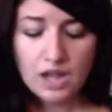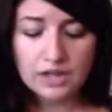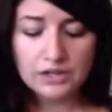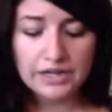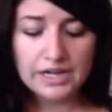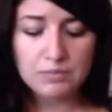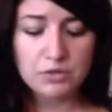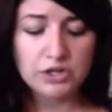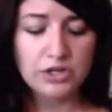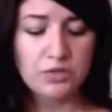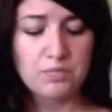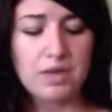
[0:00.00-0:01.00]
creating more
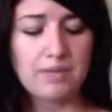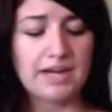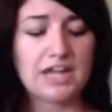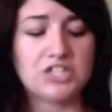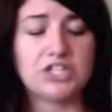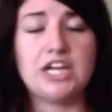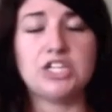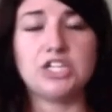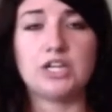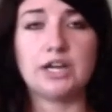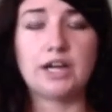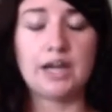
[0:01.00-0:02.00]
youth and public
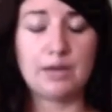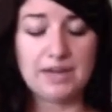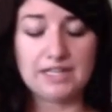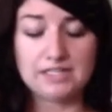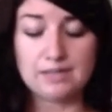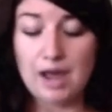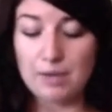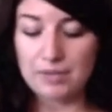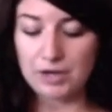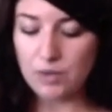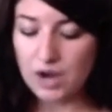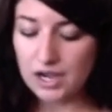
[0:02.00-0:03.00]
education campaigns about
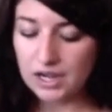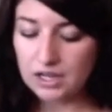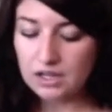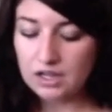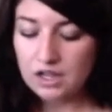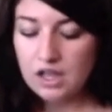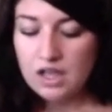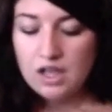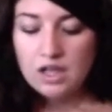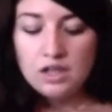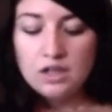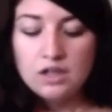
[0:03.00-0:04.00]
marijuana.
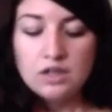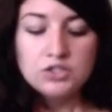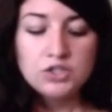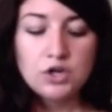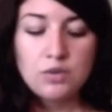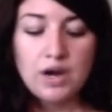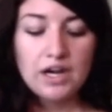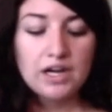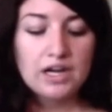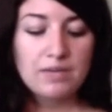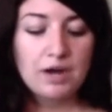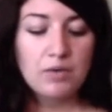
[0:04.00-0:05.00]
So
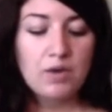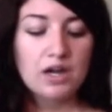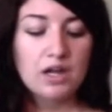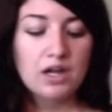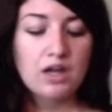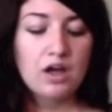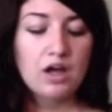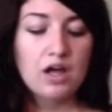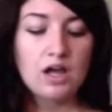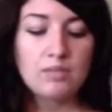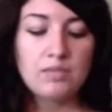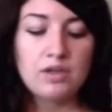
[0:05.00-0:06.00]
marketing
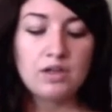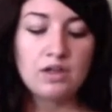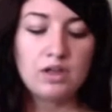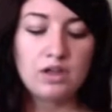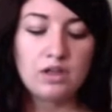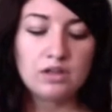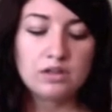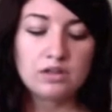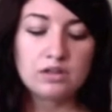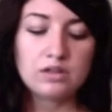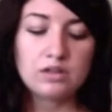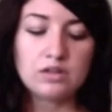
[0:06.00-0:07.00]
marijuana,
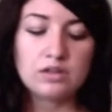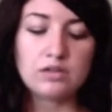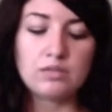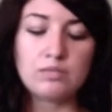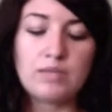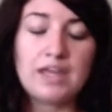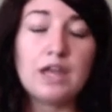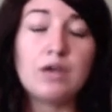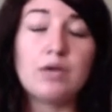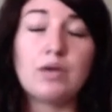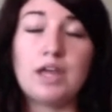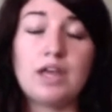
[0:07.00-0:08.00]

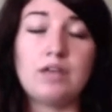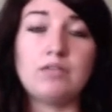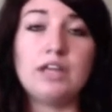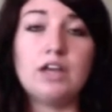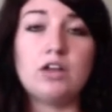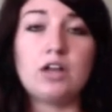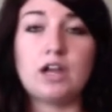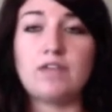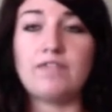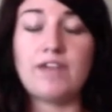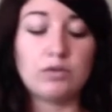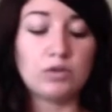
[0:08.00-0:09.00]
making it legal on a
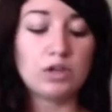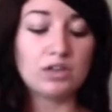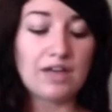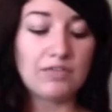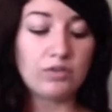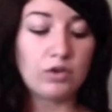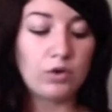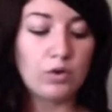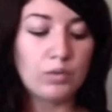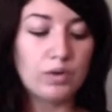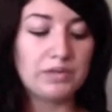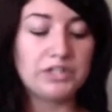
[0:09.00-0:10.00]
federal
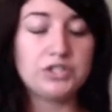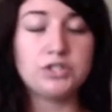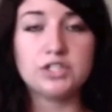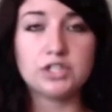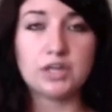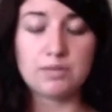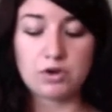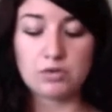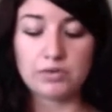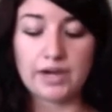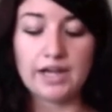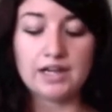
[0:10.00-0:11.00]
level would reduce the
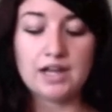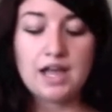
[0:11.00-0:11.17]
criminal rate,